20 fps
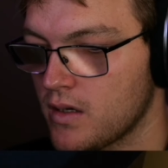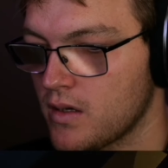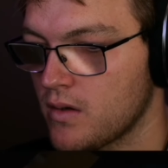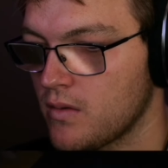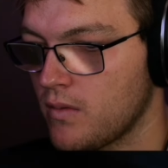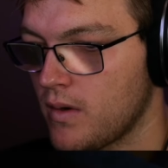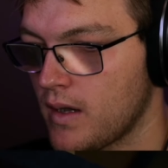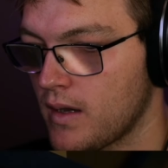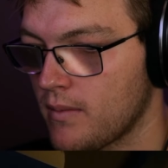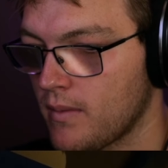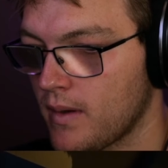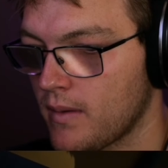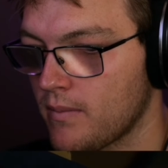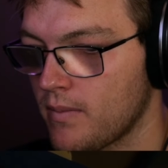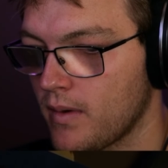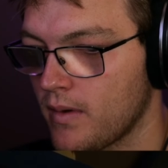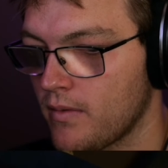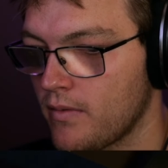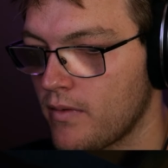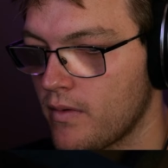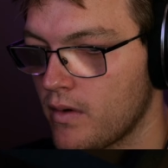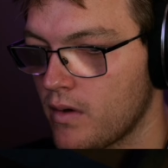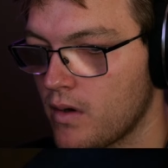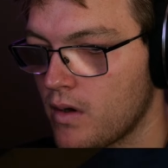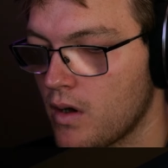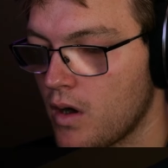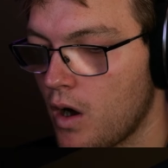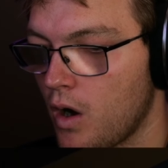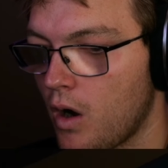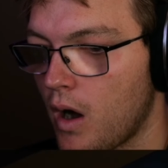Wait, am I above?
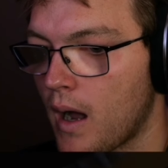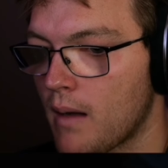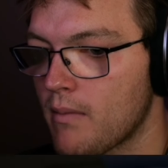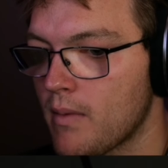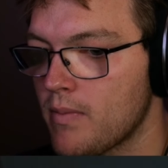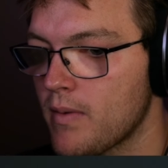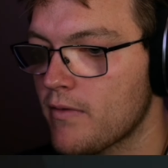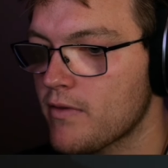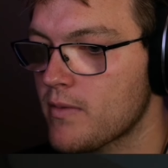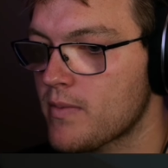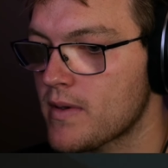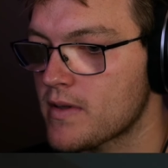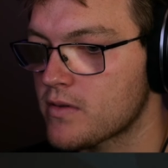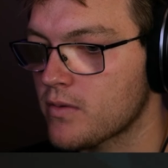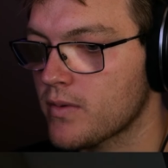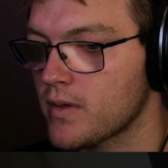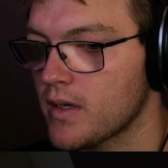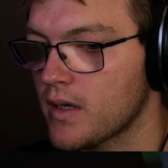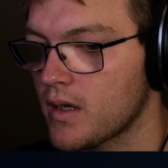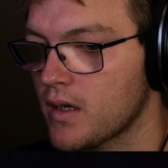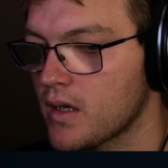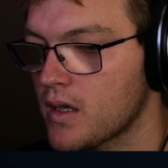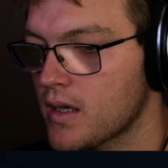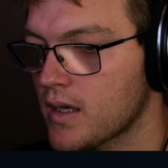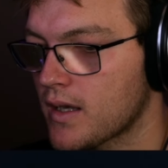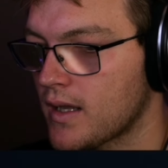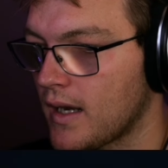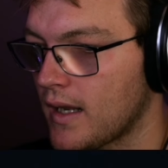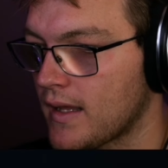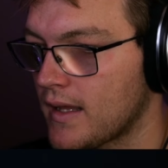I'm above the pizzeria.
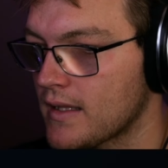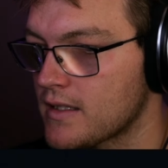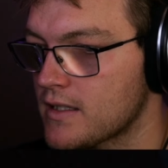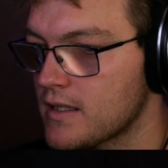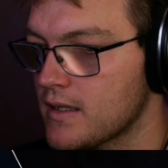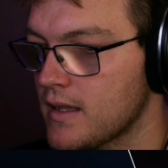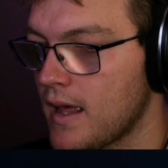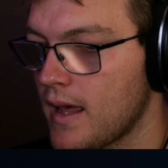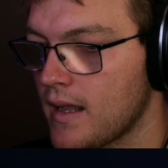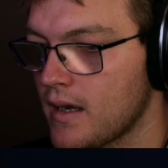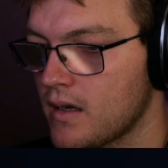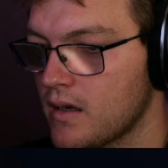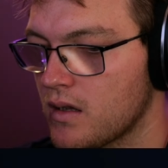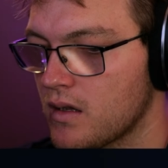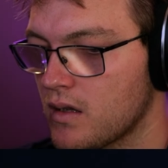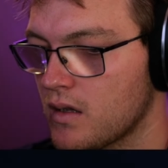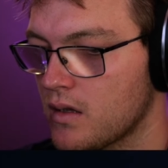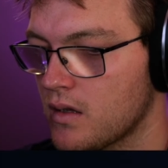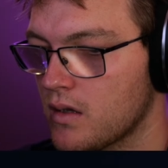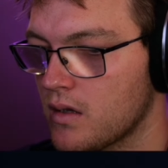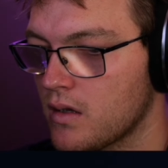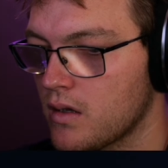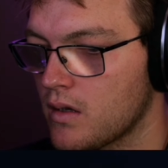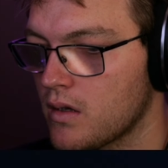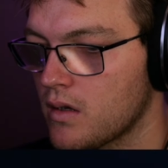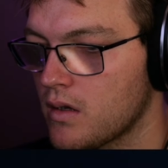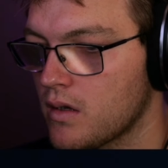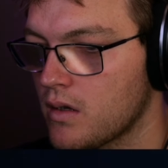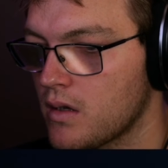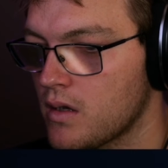Can I get to that?
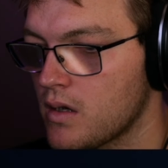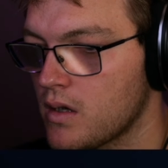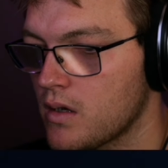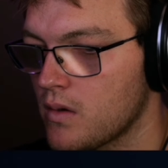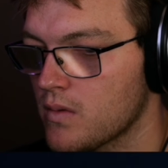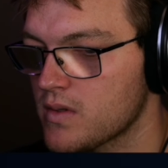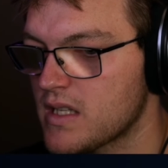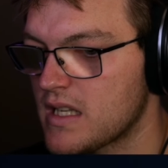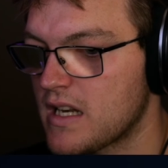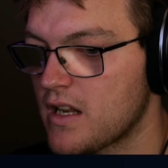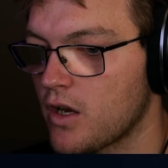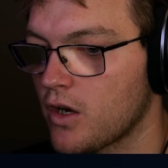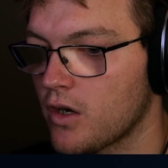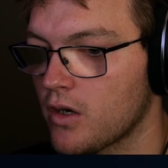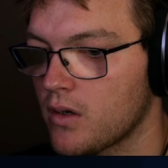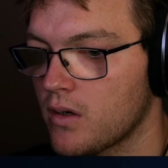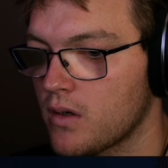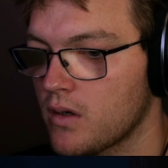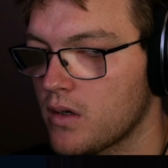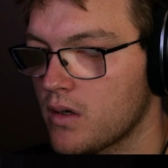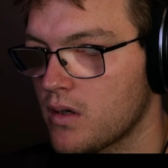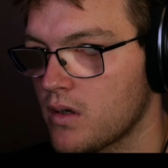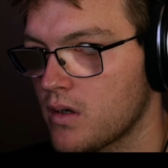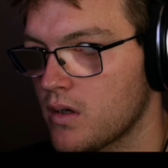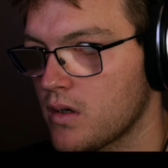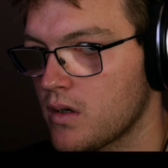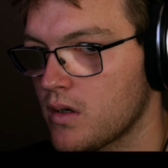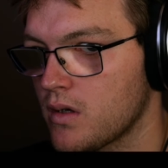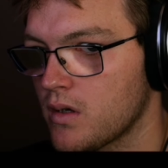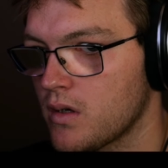It's in here.
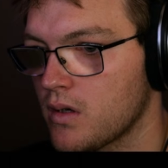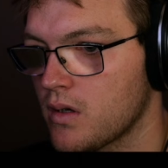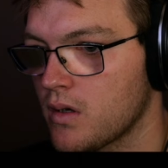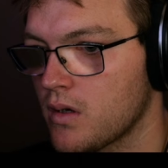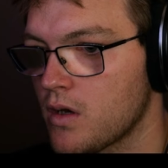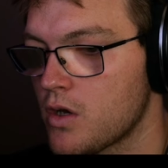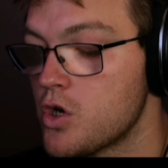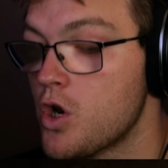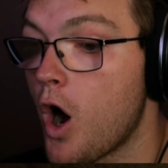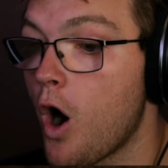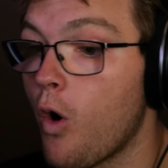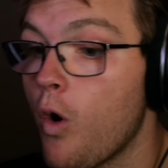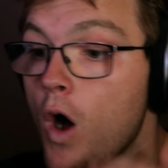No!